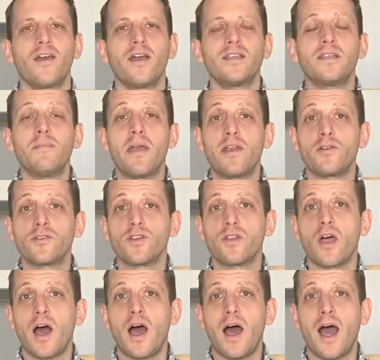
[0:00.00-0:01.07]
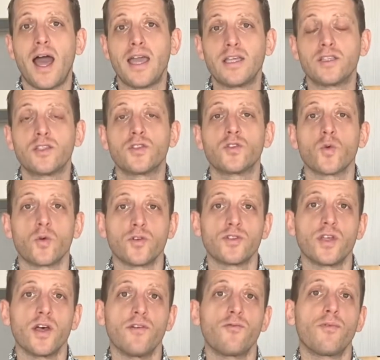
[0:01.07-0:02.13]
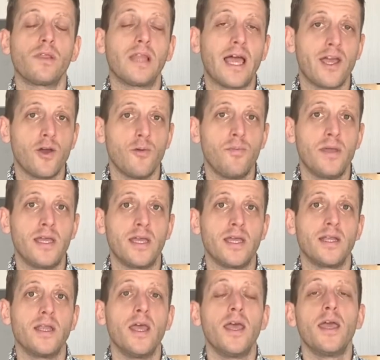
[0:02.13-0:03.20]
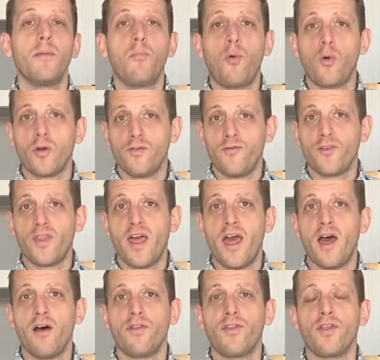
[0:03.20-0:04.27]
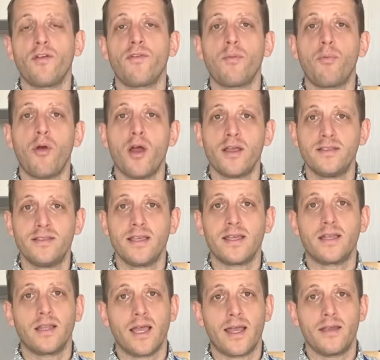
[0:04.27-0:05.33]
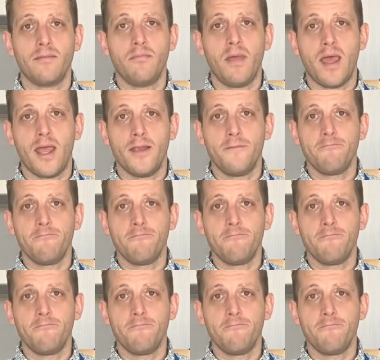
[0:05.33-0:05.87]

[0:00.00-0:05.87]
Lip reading: Tomatoes are the highest source of lycopene, important for the health of the prostate gland in men.